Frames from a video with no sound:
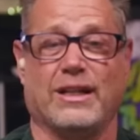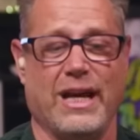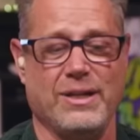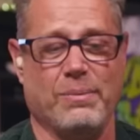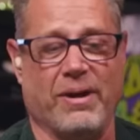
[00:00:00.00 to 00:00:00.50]

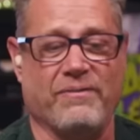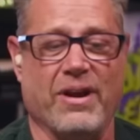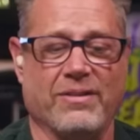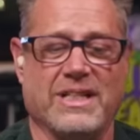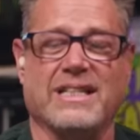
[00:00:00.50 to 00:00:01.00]
Hey, do me a
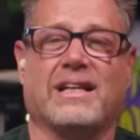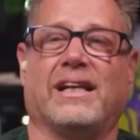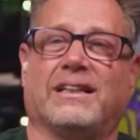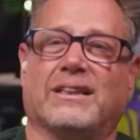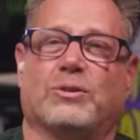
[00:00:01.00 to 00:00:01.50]
favor. Just
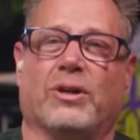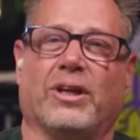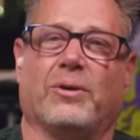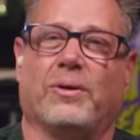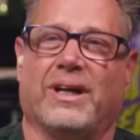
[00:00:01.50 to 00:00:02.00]
click this
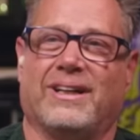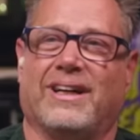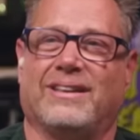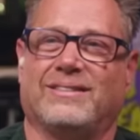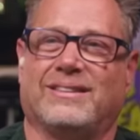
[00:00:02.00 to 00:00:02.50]
really quick.
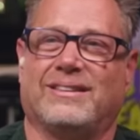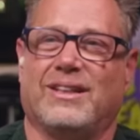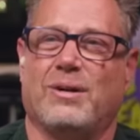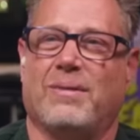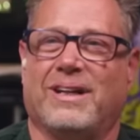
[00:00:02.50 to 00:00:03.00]
I just
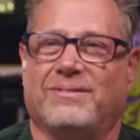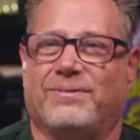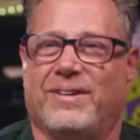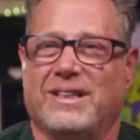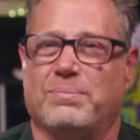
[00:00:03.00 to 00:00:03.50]
on my
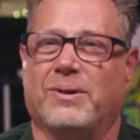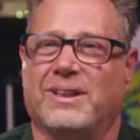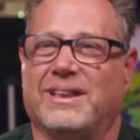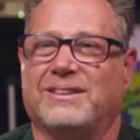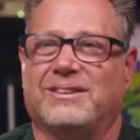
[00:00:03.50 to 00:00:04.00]

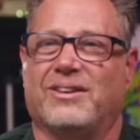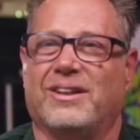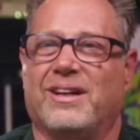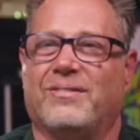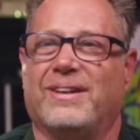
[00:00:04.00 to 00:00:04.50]
Facebook. This showed
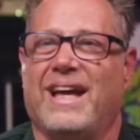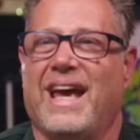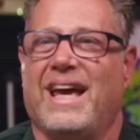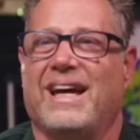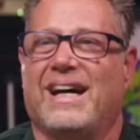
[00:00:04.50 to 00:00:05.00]
up
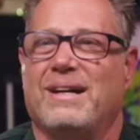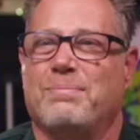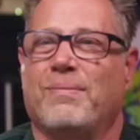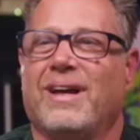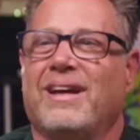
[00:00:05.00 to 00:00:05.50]

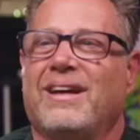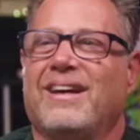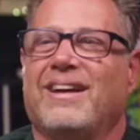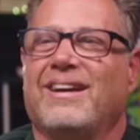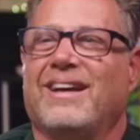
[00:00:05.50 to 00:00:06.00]
AI
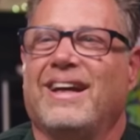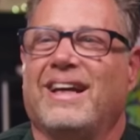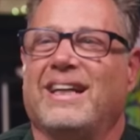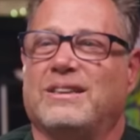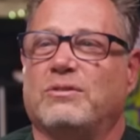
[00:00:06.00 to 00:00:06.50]
in
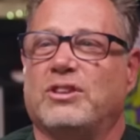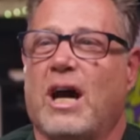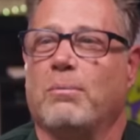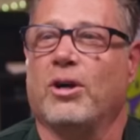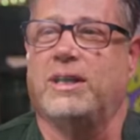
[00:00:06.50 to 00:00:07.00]
case of cyber